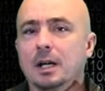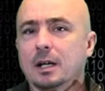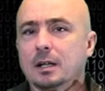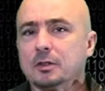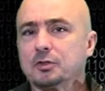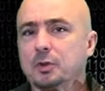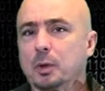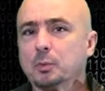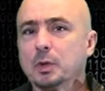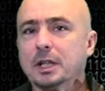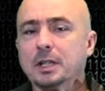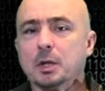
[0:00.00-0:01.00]
Uh, so I
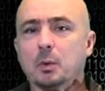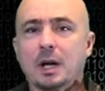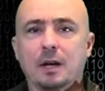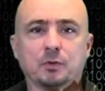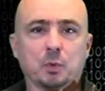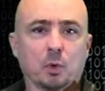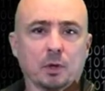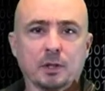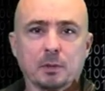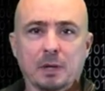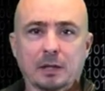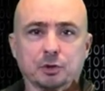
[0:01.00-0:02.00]
really don't have to
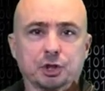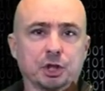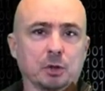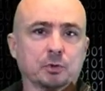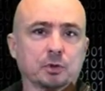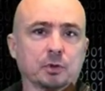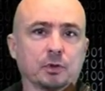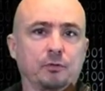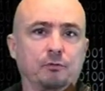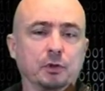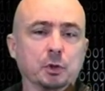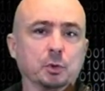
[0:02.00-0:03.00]
worry about shelter,
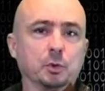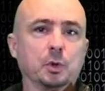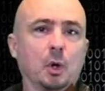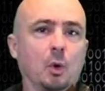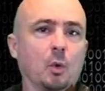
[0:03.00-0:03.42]
food,